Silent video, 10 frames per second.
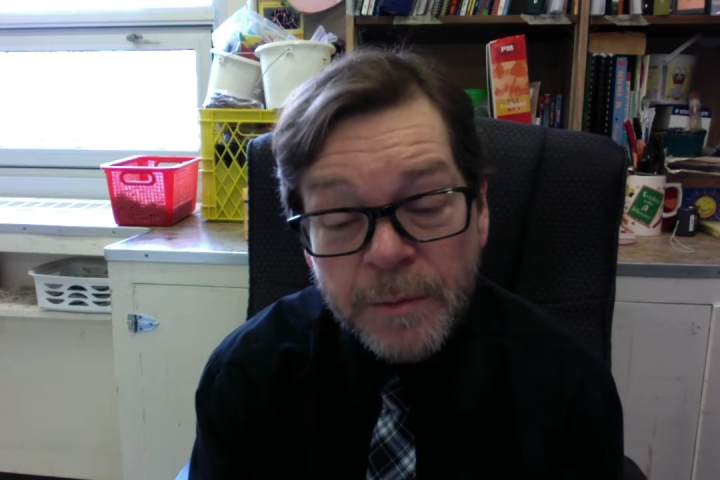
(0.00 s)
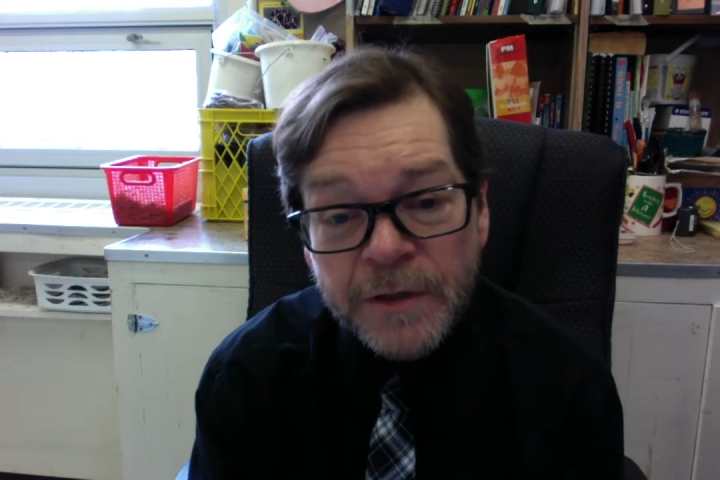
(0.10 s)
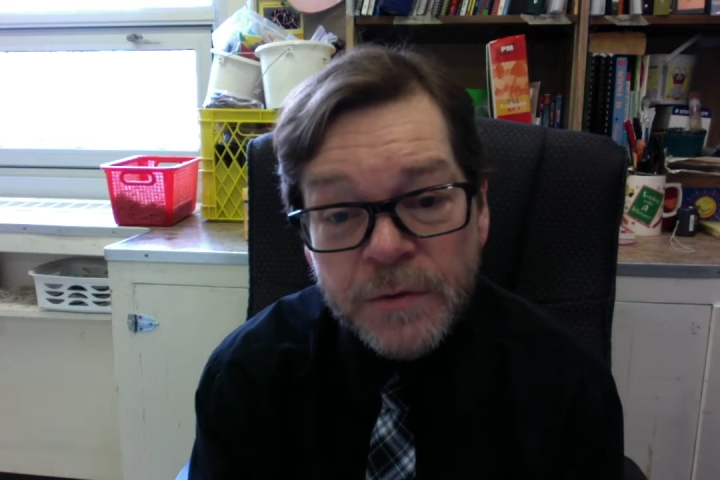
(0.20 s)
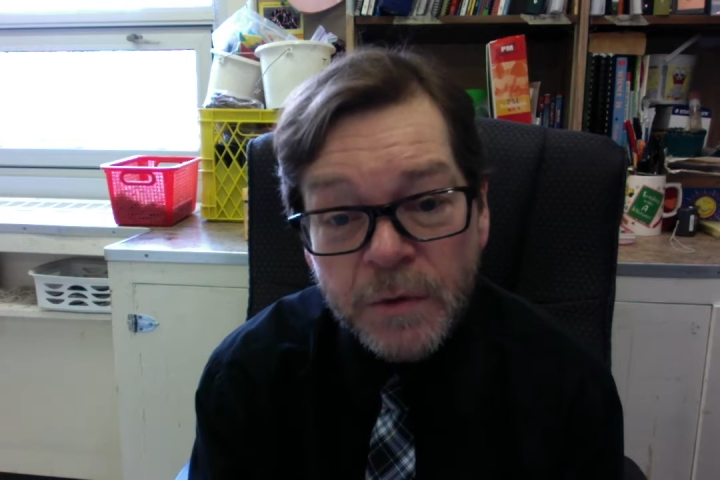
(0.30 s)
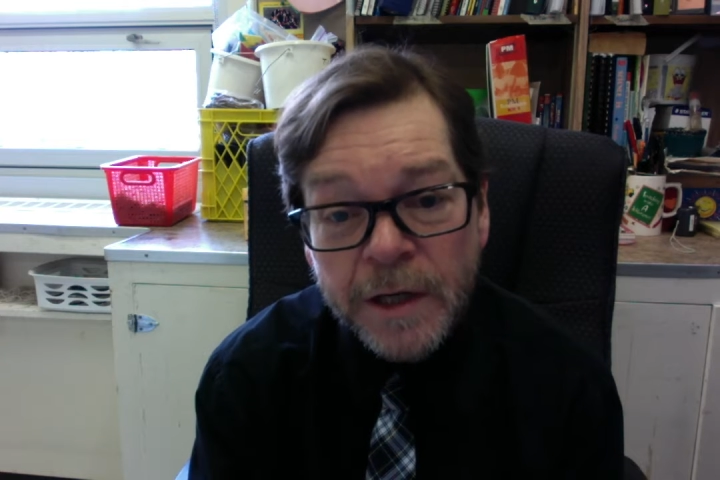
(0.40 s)

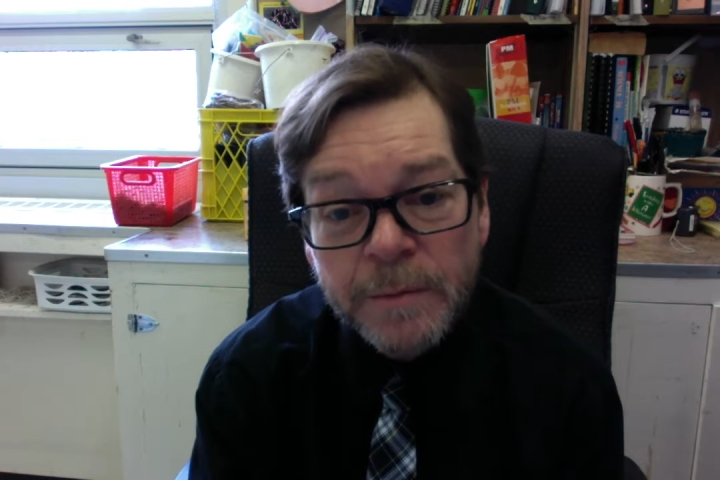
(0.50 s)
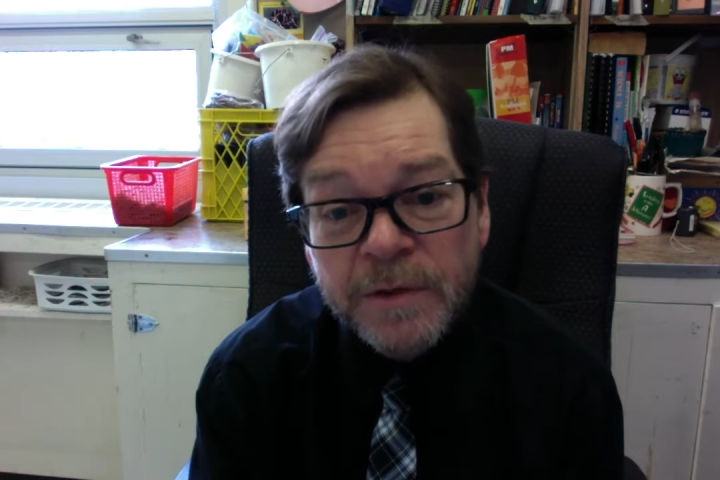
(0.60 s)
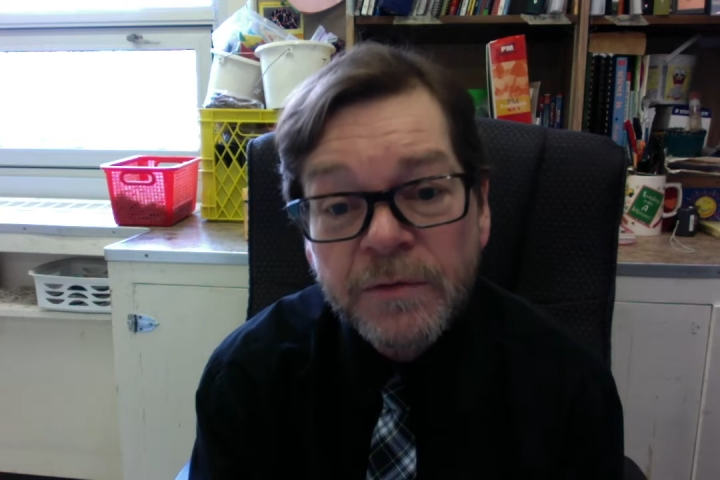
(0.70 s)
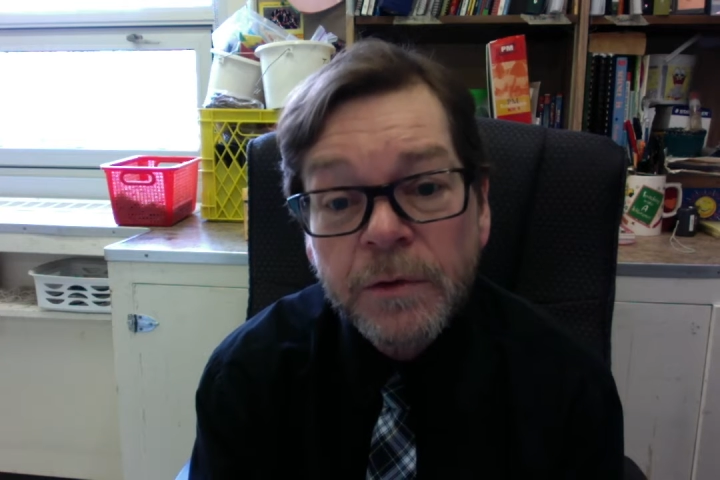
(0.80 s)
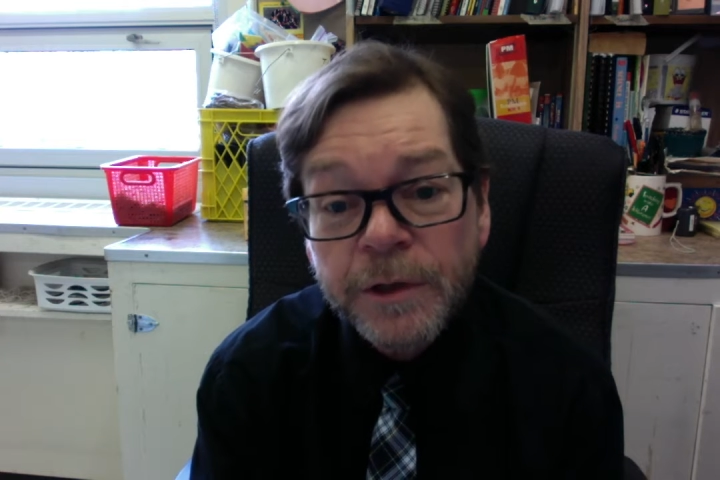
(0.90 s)
it's right
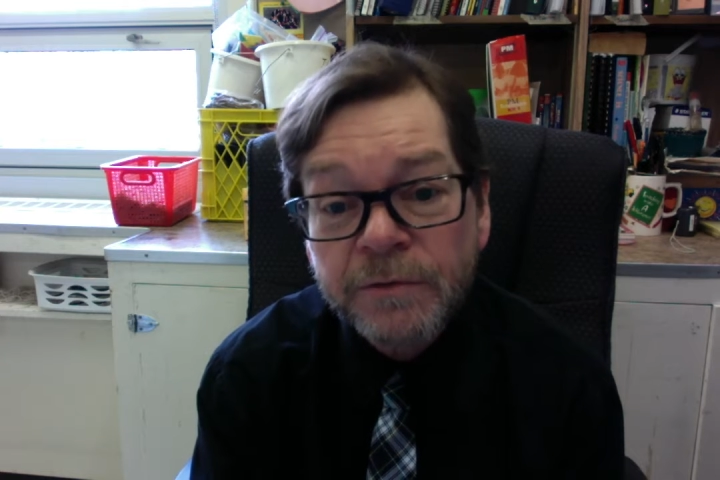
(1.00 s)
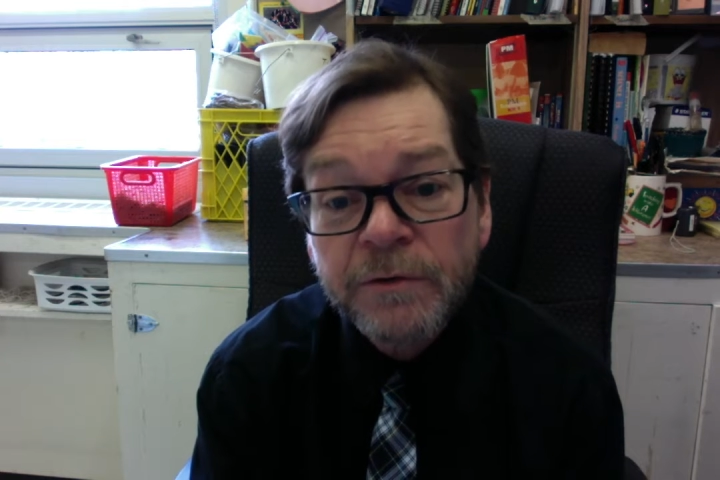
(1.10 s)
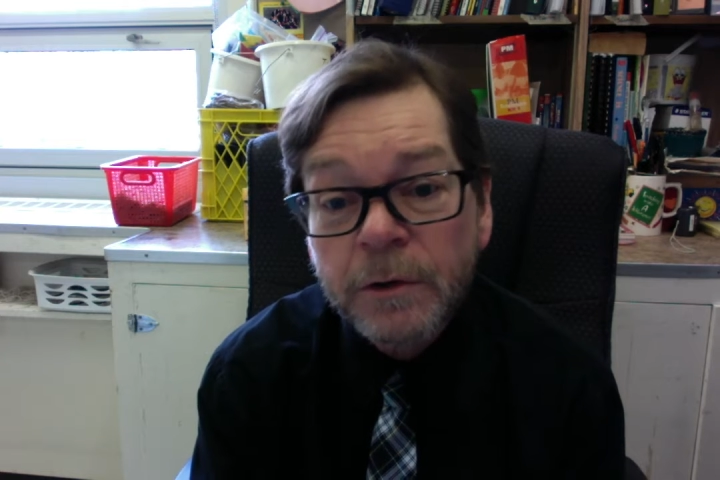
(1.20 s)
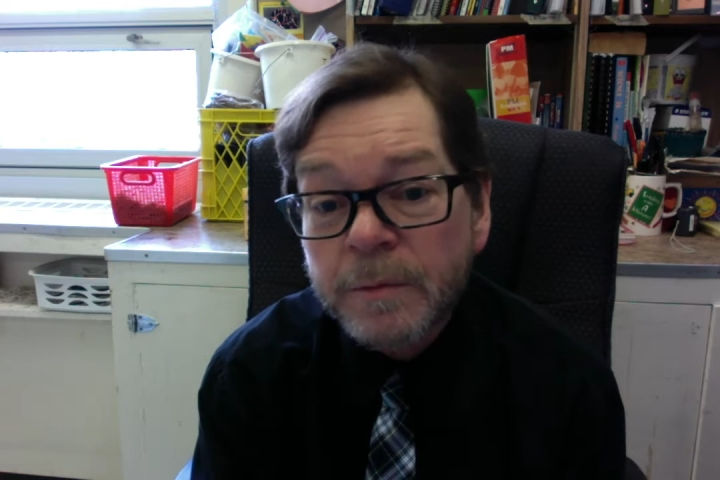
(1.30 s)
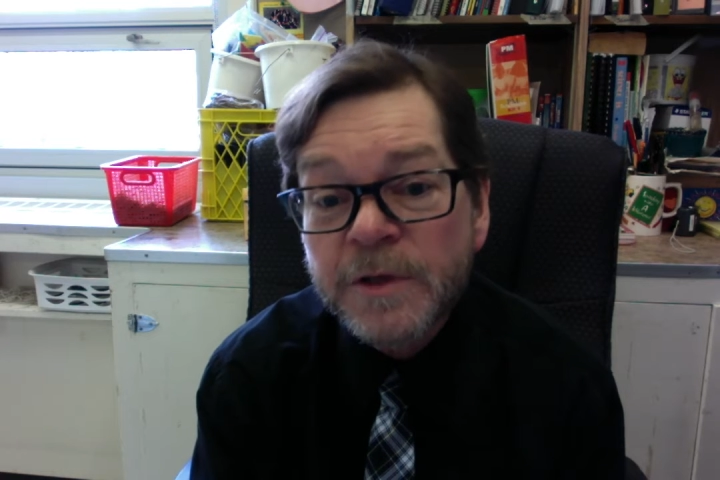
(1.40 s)
before your
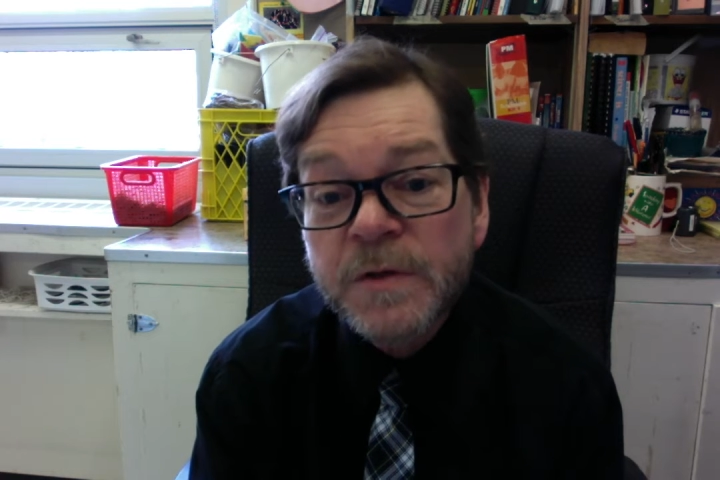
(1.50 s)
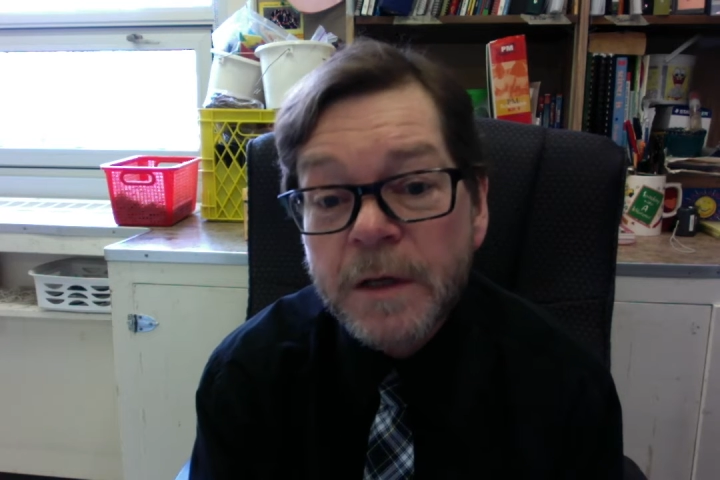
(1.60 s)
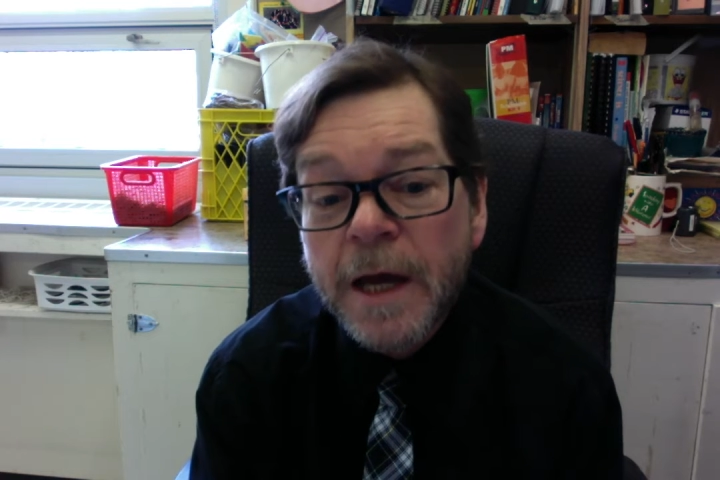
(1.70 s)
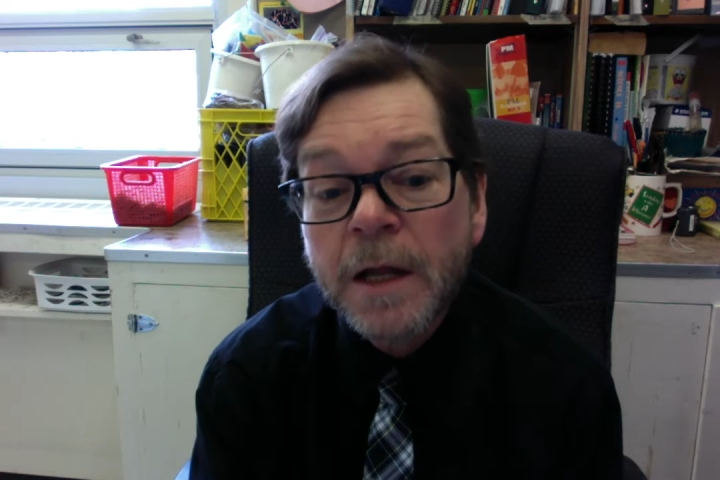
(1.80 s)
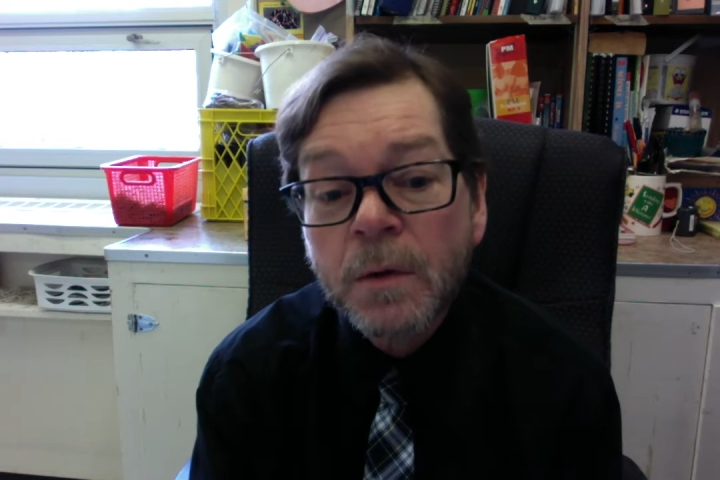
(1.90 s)
verb, it's
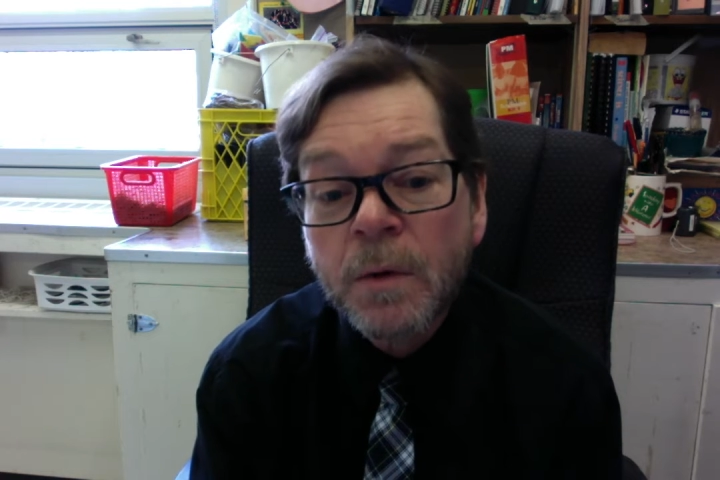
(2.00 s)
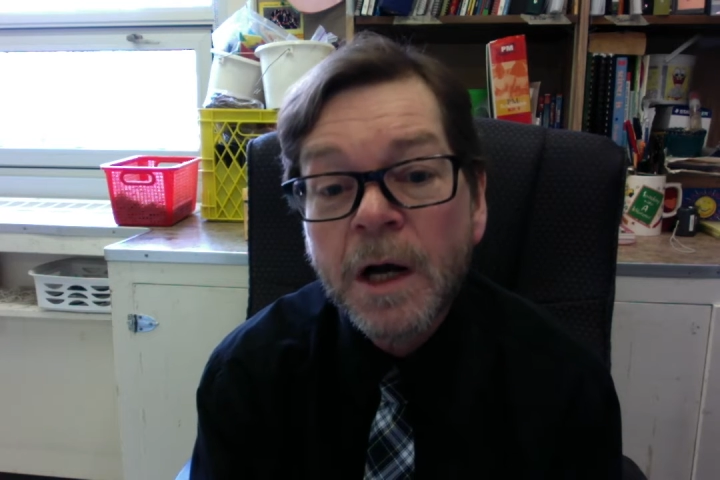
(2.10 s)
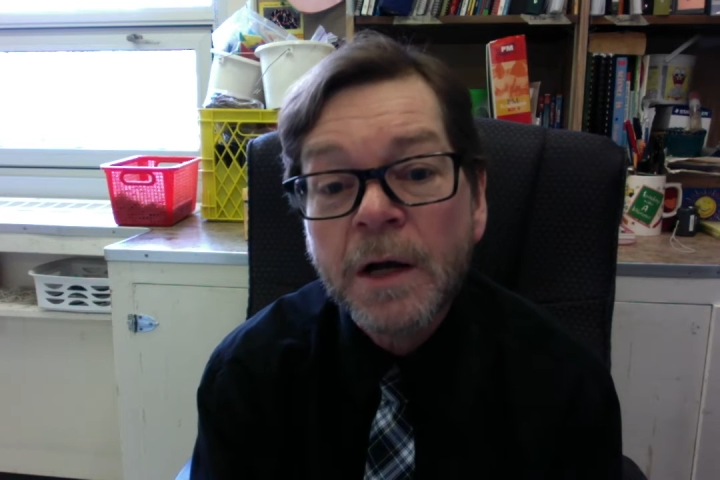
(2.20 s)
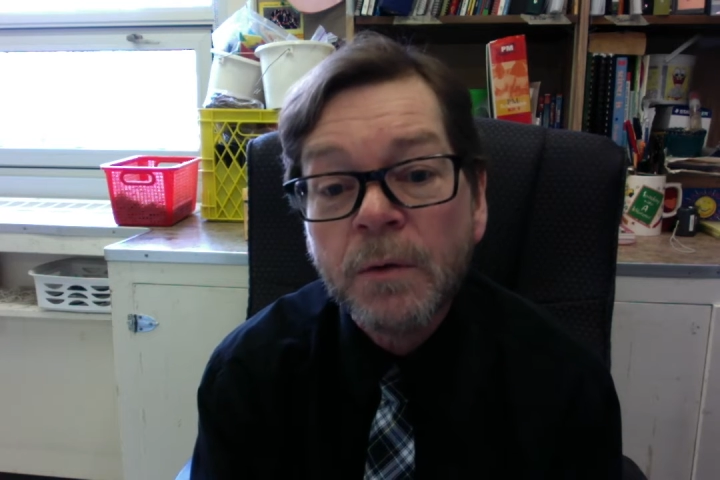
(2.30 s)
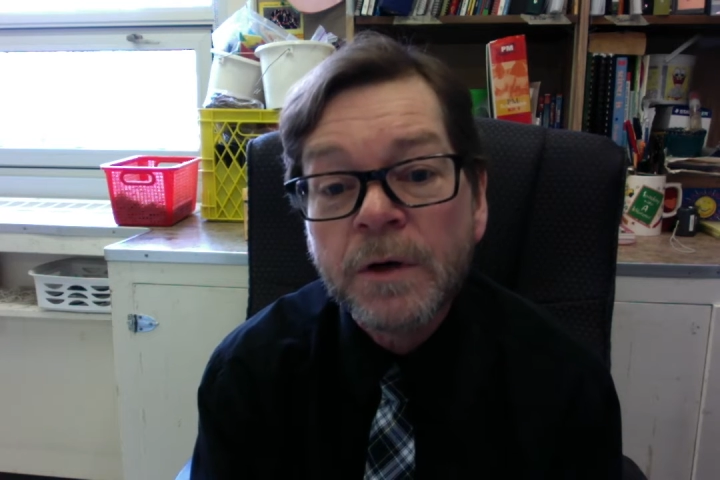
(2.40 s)
the
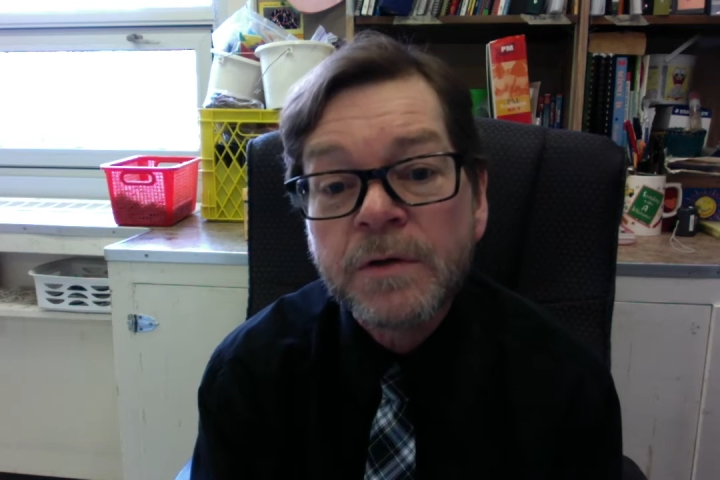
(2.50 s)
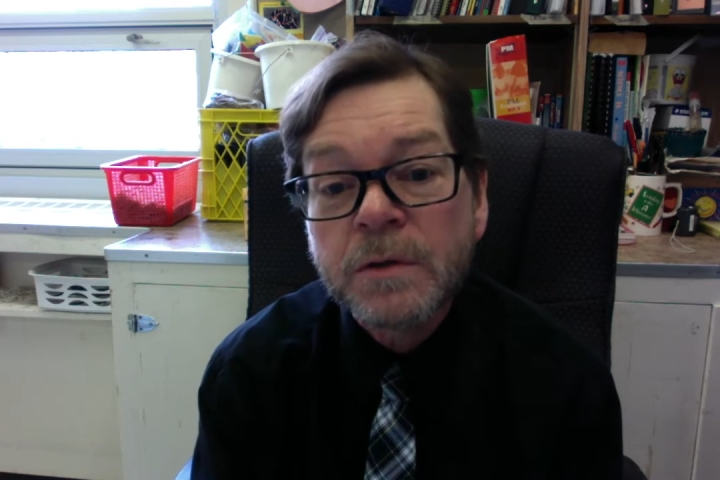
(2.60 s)
ly word,